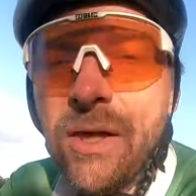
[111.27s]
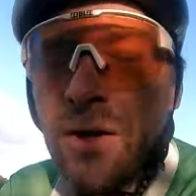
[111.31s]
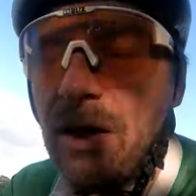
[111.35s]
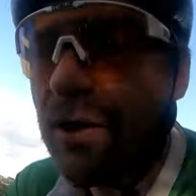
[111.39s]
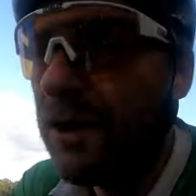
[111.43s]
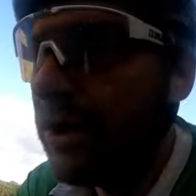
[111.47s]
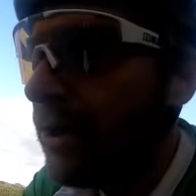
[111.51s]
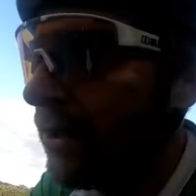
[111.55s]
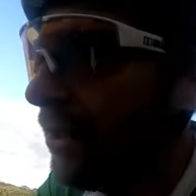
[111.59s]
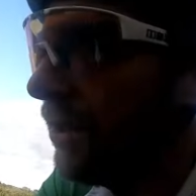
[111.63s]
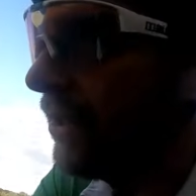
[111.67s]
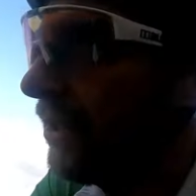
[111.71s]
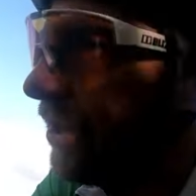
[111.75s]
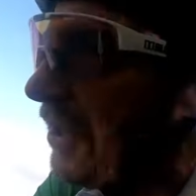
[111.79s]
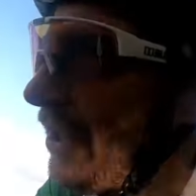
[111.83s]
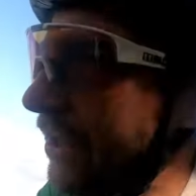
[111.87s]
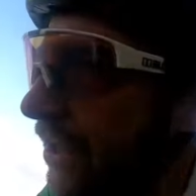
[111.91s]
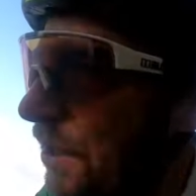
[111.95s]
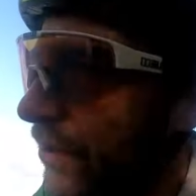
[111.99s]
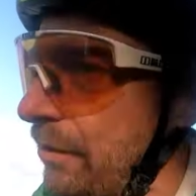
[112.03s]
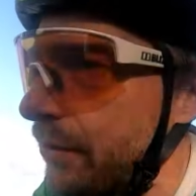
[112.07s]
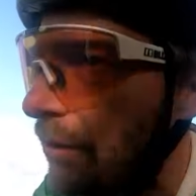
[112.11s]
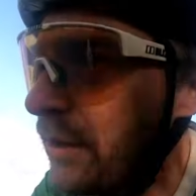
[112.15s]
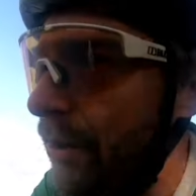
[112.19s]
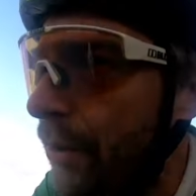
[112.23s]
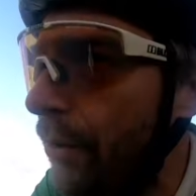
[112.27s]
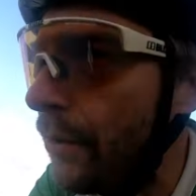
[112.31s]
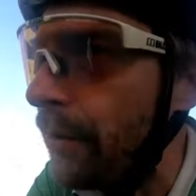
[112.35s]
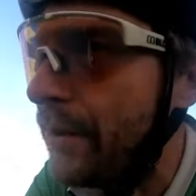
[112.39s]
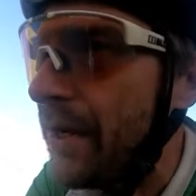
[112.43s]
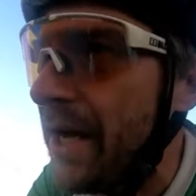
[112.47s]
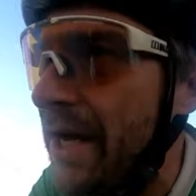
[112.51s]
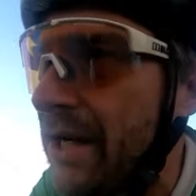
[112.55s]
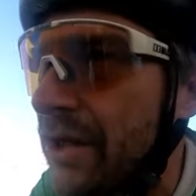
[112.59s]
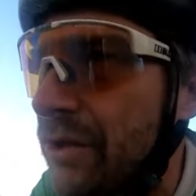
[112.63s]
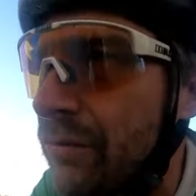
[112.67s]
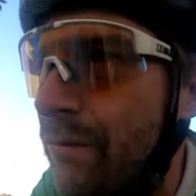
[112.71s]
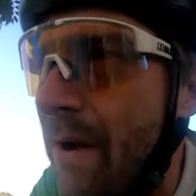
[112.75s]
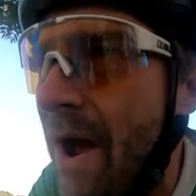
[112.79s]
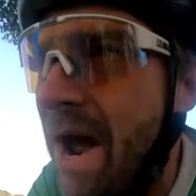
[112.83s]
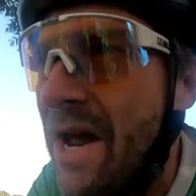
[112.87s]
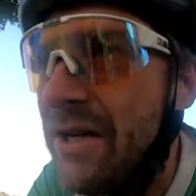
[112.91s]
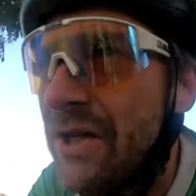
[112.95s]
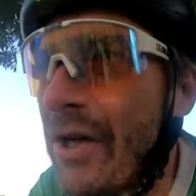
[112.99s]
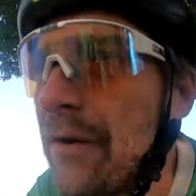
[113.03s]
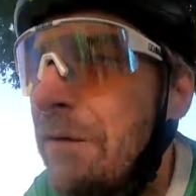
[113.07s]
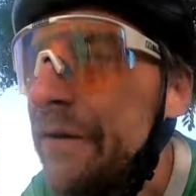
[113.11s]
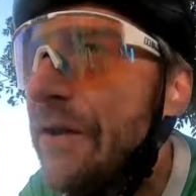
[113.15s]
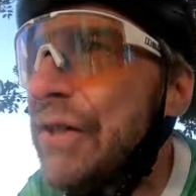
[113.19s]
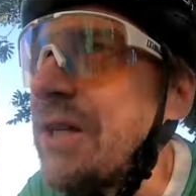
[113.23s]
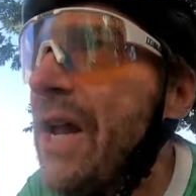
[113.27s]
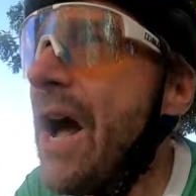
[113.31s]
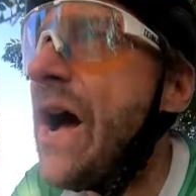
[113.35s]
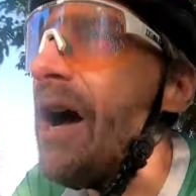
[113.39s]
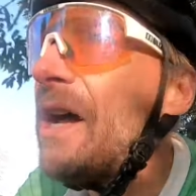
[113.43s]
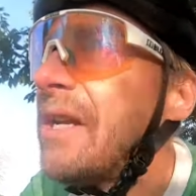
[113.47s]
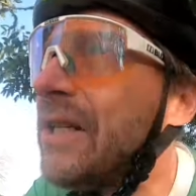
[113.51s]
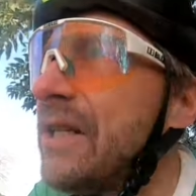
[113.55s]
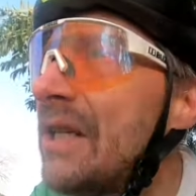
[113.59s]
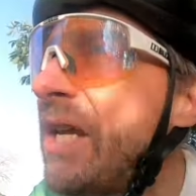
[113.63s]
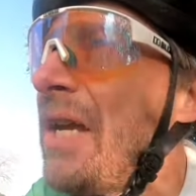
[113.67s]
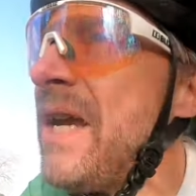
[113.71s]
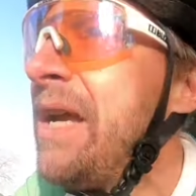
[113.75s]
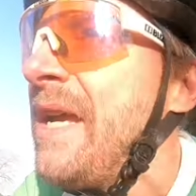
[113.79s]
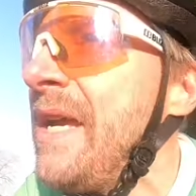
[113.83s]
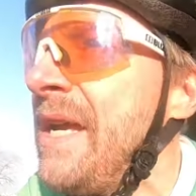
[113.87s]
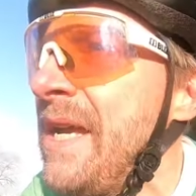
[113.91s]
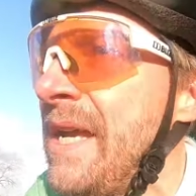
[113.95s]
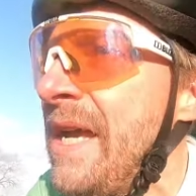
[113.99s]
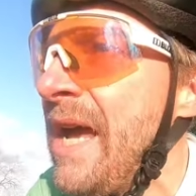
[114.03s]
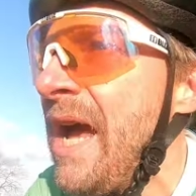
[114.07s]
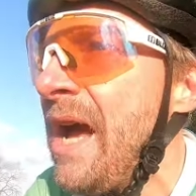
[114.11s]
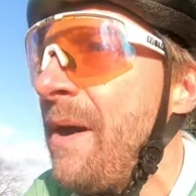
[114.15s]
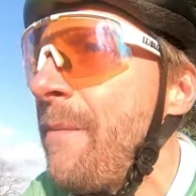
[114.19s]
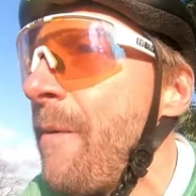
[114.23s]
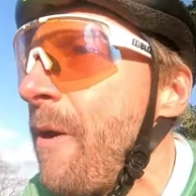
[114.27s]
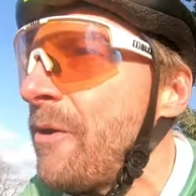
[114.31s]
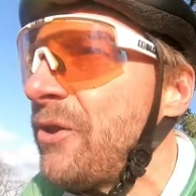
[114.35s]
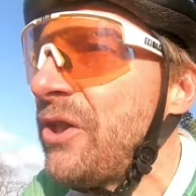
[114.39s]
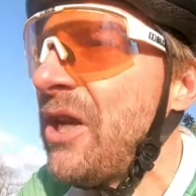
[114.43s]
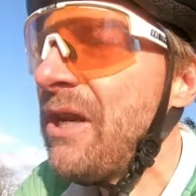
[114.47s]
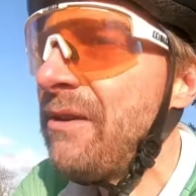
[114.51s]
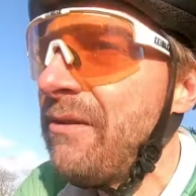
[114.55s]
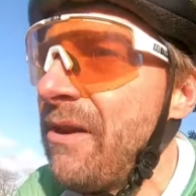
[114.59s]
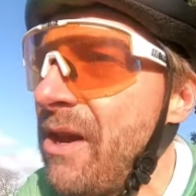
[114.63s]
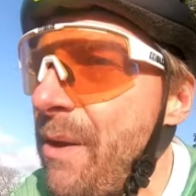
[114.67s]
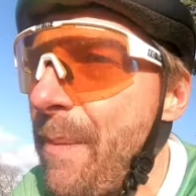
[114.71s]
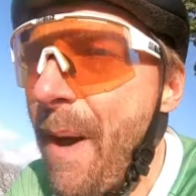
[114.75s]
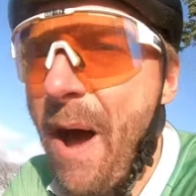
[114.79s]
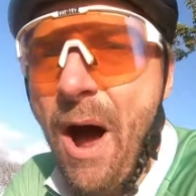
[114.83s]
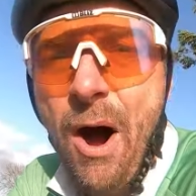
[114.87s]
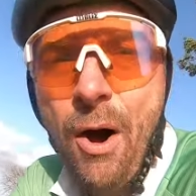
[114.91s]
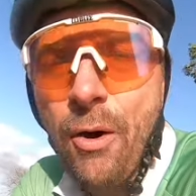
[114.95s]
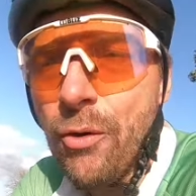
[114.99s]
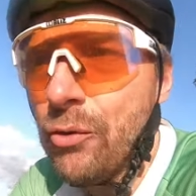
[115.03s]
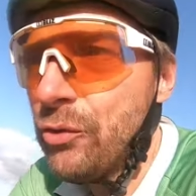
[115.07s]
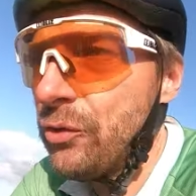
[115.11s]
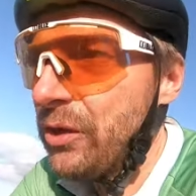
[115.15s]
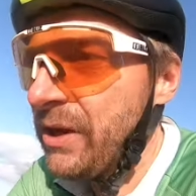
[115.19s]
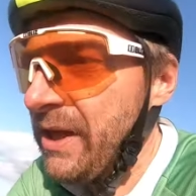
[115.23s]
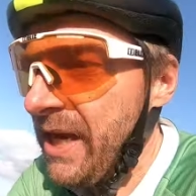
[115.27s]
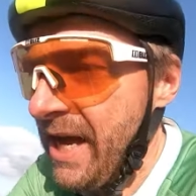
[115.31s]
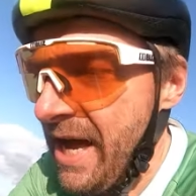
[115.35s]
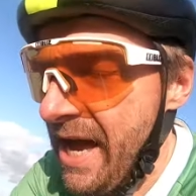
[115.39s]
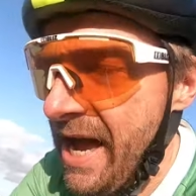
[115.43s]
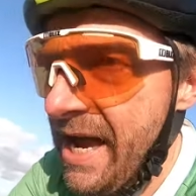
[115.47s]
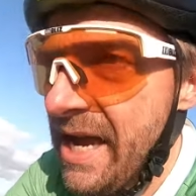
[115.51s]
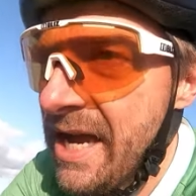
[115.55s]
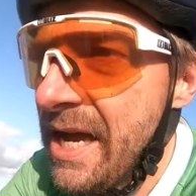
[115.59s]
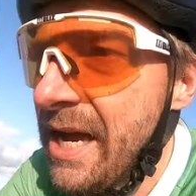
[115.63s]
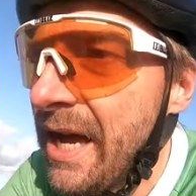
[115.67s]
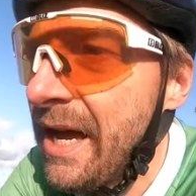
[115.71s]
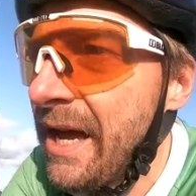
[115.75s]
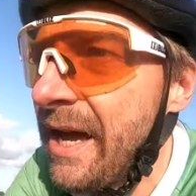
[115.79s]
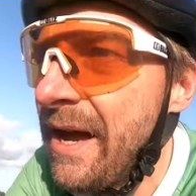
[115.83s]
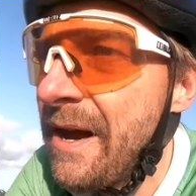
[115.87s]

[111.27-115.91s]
the Audax rides often start generally about 100k,